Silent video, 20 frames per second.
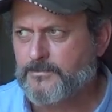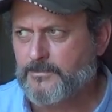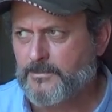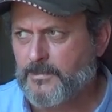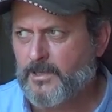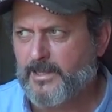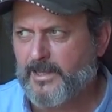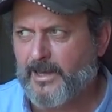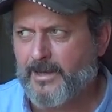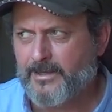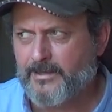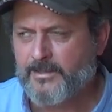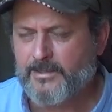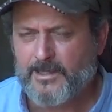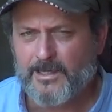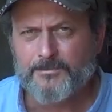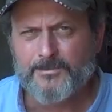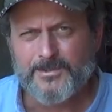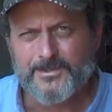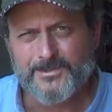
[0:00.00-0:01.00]
I
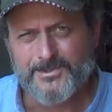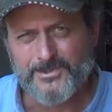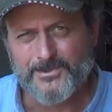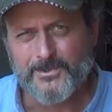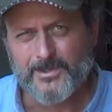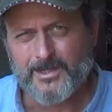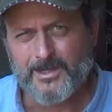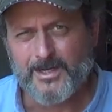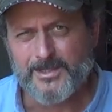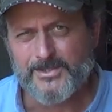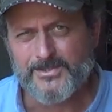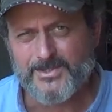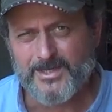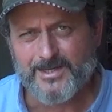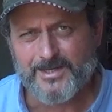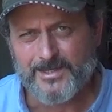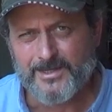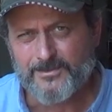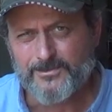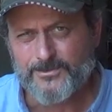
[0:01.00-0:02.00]
think I'm going to do it. I just
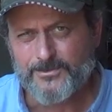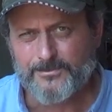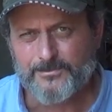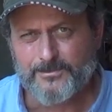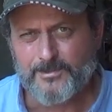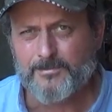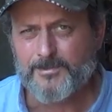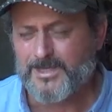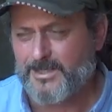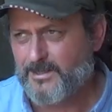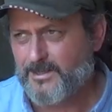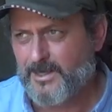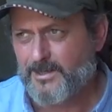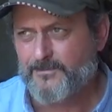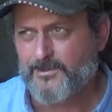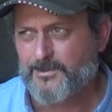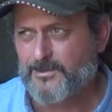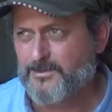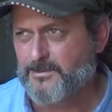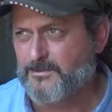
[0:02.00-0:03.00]
got to get through. I might not
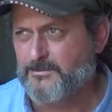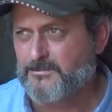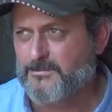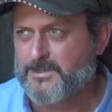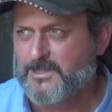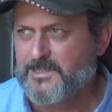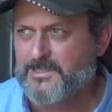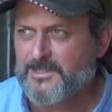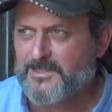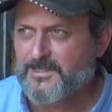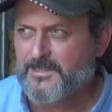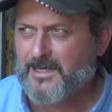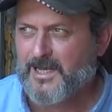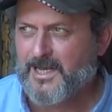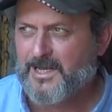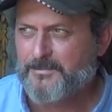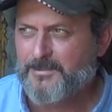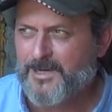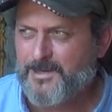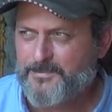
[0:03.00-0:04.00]
have a home.
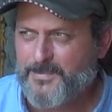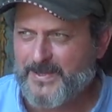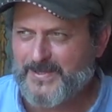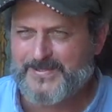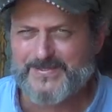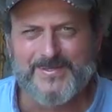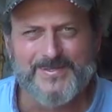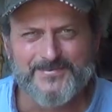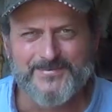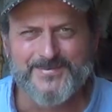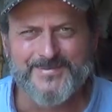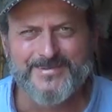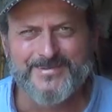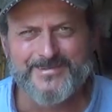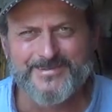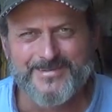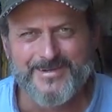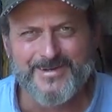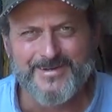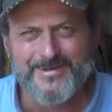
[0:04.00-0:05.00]
I might be sleeping in
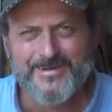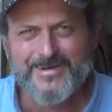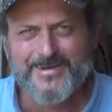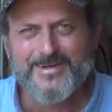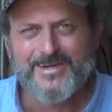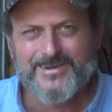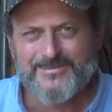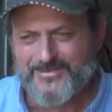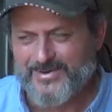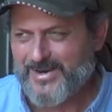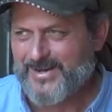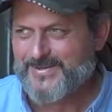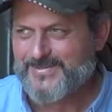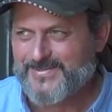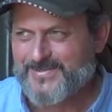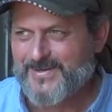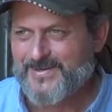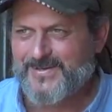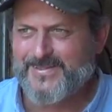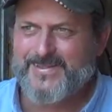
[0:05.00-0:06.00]
a tent. But
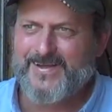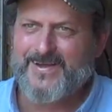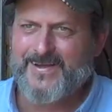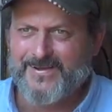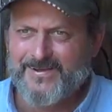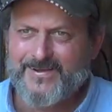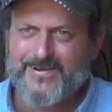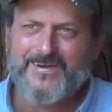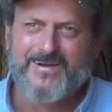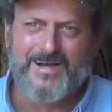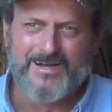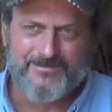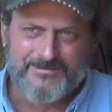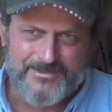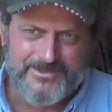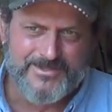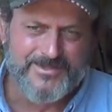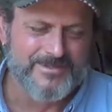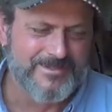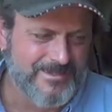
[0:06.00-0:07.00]
outside of that,
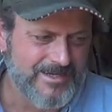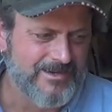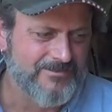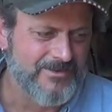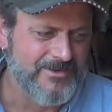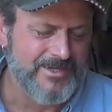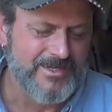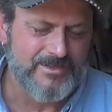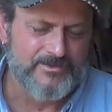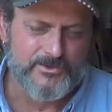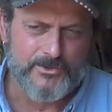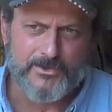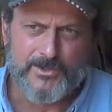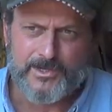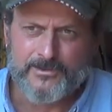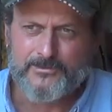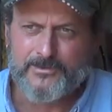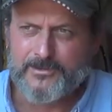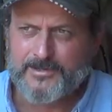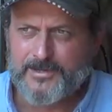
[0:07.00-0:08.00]
I'm gonna get through it.
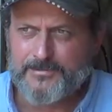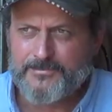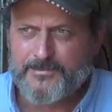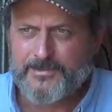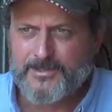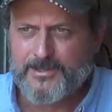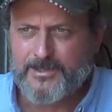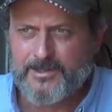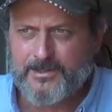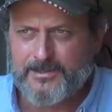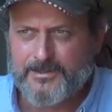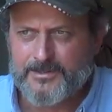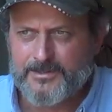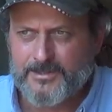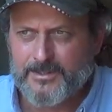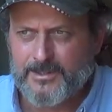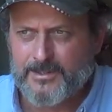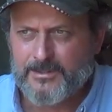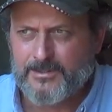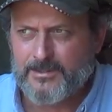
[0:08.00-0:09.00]
I really am.
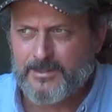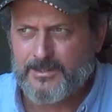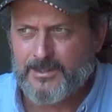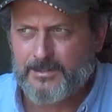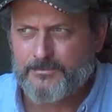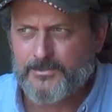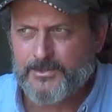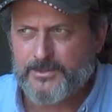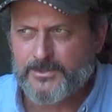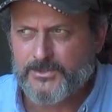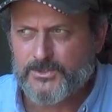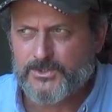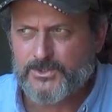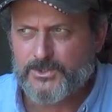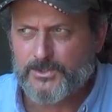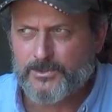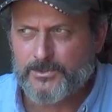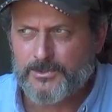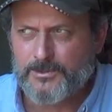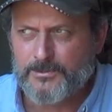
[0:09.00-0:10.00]
And I'm going to
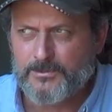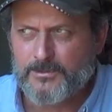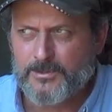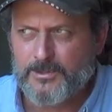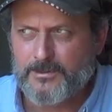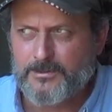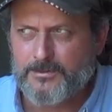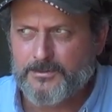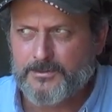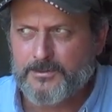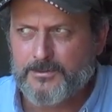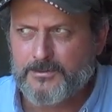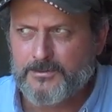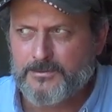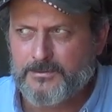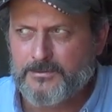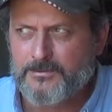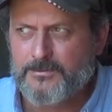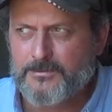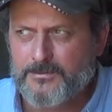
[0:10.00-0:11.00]
show you that
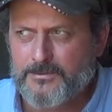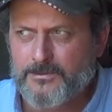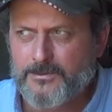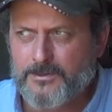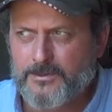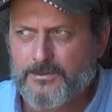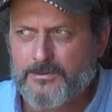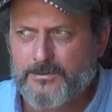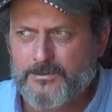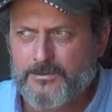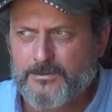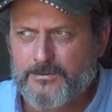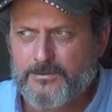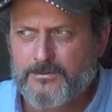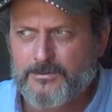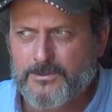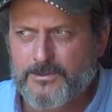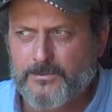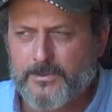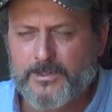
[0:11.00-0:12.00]
you can
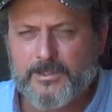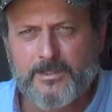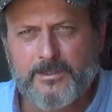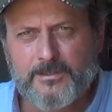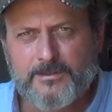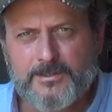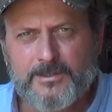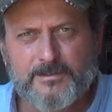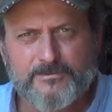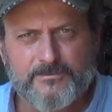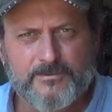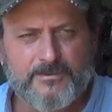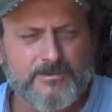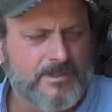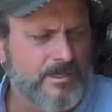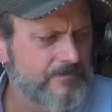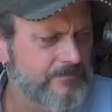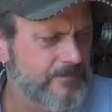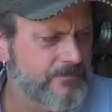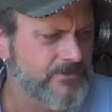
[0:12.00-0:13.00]
do it at different
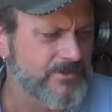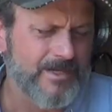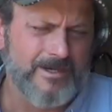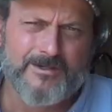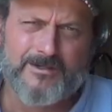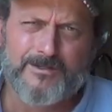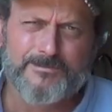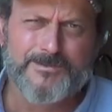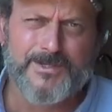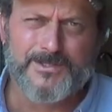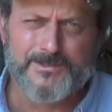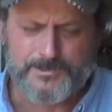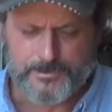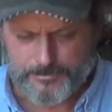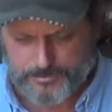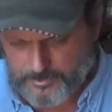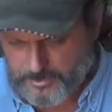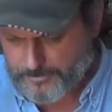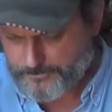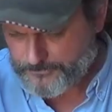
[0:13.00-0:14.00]
levels. I hope that's the
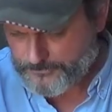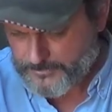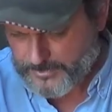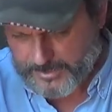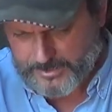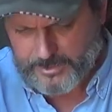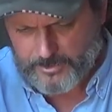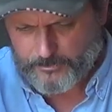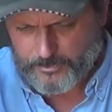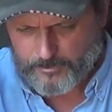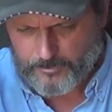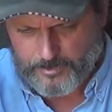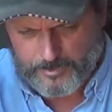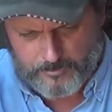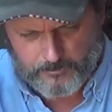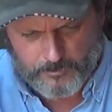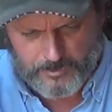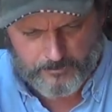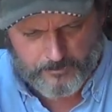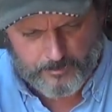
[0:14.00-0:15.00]
plan. I got to
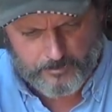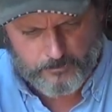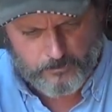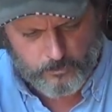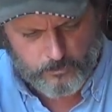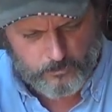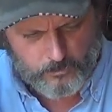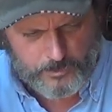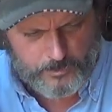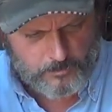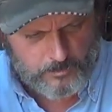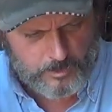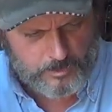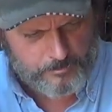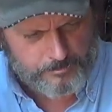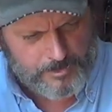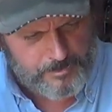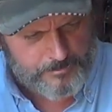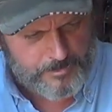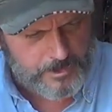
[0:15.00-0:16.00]

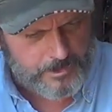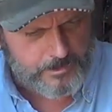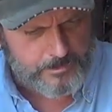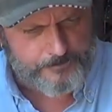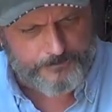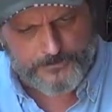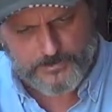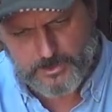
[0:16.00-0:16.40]
rework my mind.